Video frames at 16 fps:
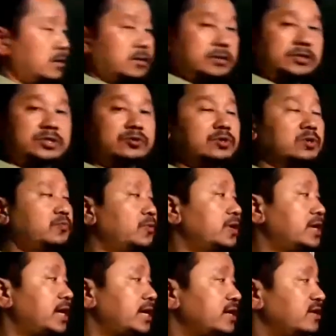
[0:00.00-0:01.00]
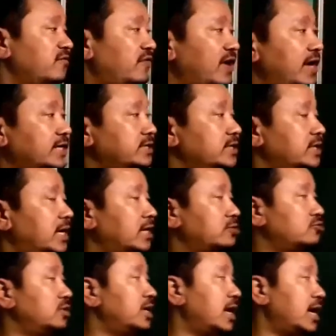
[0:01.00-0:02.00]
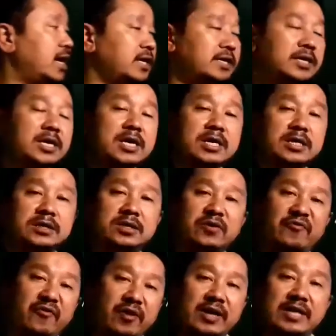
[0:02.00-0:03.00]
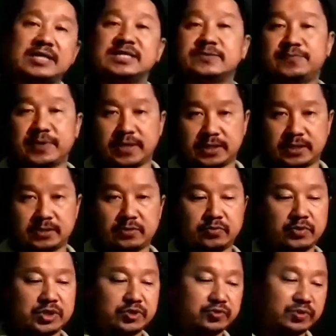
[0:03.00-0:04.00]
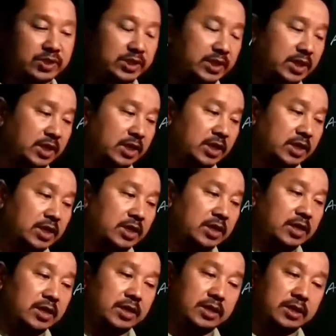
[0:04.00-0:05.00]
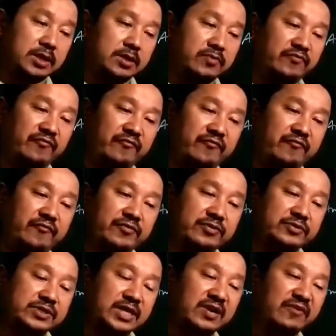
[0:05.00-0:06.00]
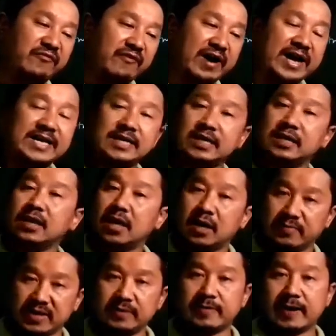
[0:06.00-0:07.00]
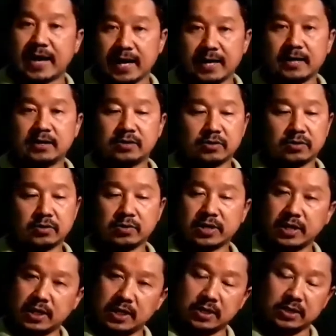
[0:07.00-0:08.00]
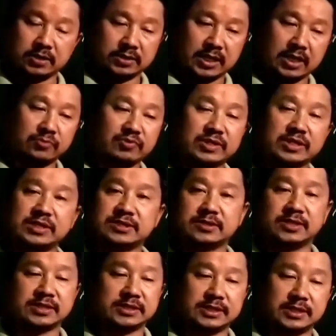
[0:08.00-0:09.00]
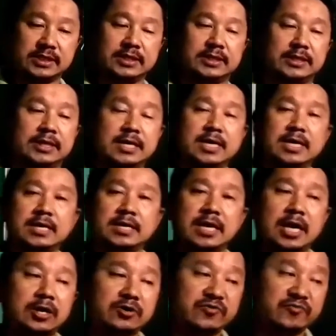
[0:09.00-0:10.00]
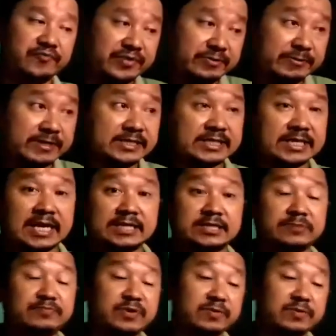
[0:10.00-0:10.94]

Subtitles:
Pseudopodia, in fact, actually are the false feet, which we usually find in amoeba. Okay, and that we discussed in our previous class.